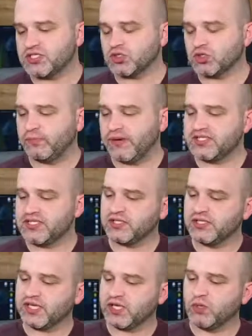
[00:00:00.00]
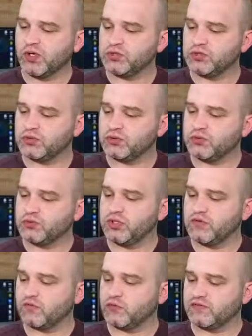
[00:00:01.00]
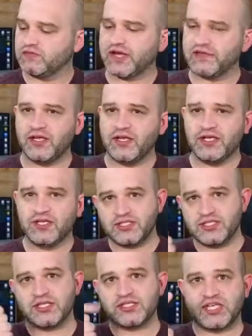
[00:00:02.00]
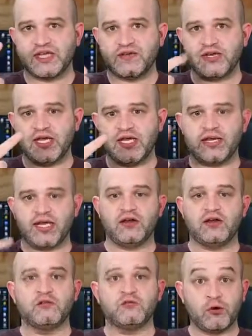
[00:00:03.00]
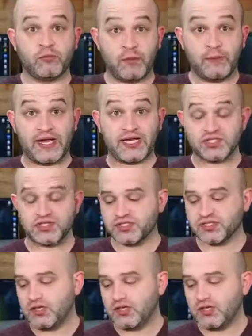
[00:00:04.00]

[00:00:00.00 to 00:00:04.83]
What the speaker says: So basically I need 1, 2, 3, 4, 5, 6, 7, 8, 9. 4 more patches.